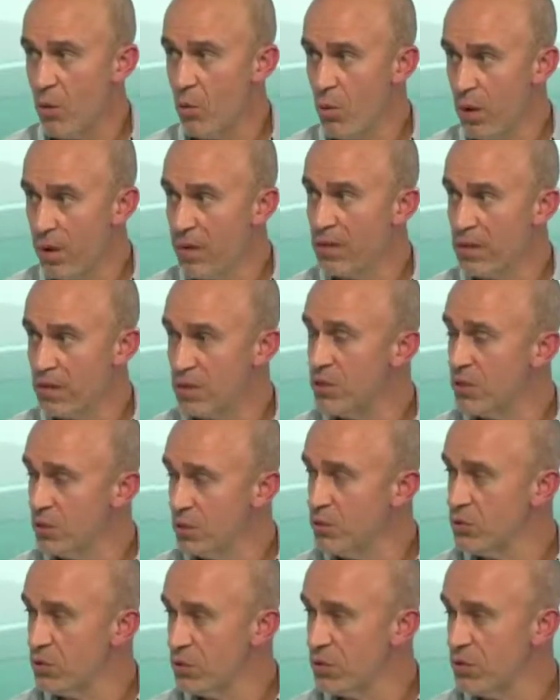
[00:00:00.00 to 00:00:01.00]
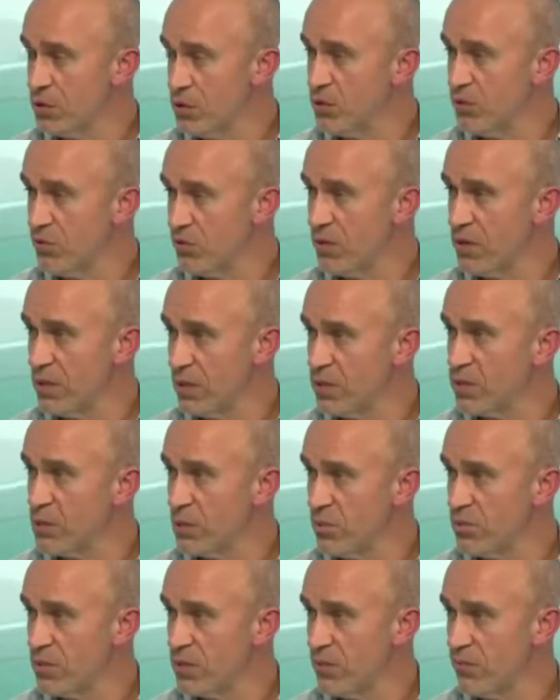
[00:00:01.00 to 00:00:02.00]
what it is that you see in your feed in
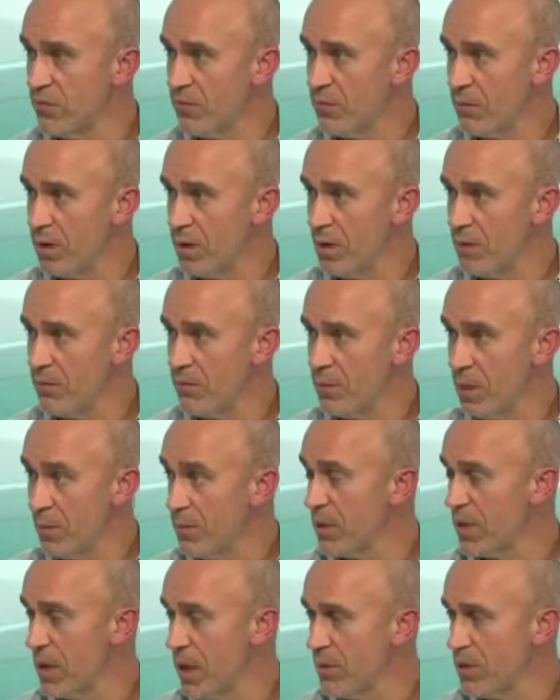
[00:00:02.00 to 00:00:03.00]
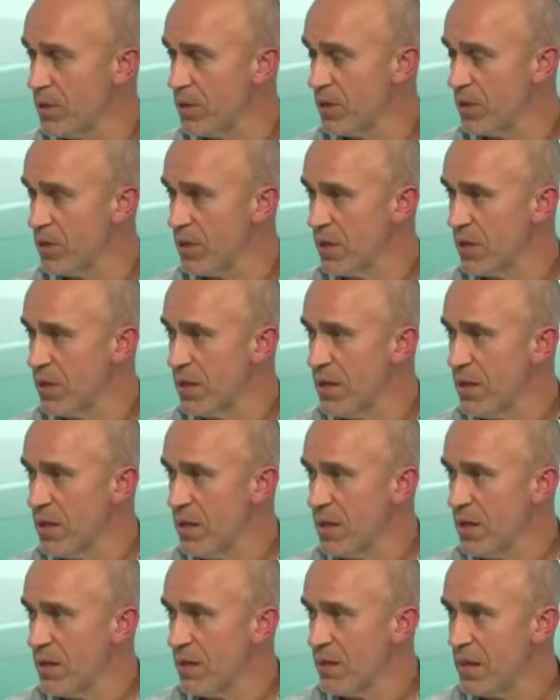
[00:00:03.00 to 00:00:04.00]
terms of public commentary?
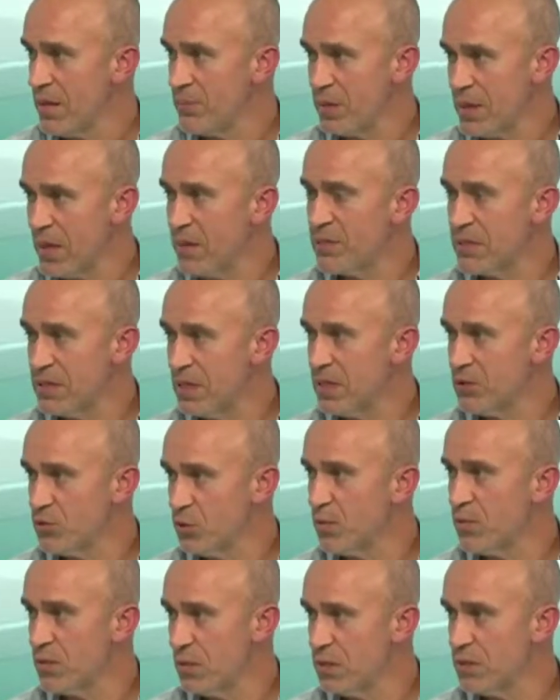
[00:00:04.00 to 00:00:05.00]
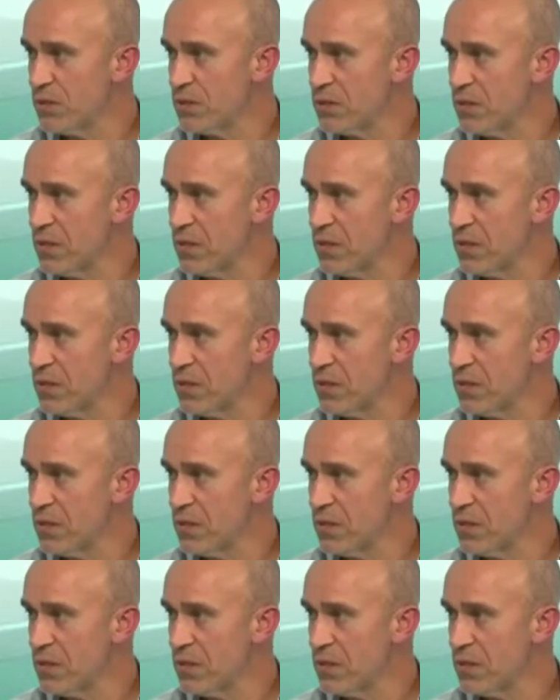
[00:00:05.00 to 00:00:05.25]
that becomes a dangerous